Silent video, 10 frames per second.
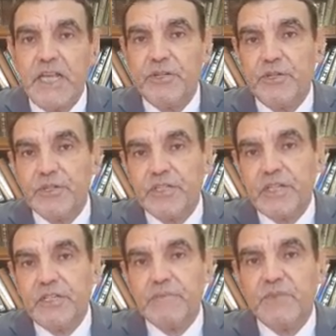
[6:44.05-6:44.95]

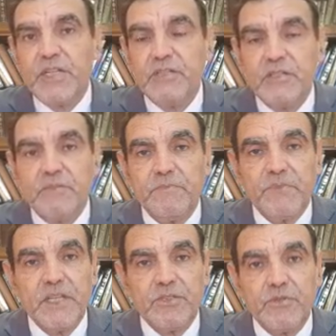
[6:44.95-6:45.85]
nursing
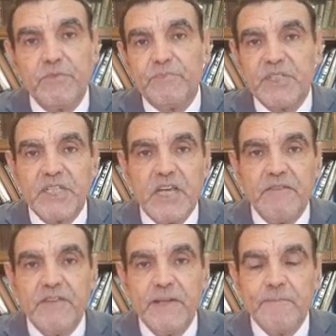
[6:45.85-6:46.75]
and staff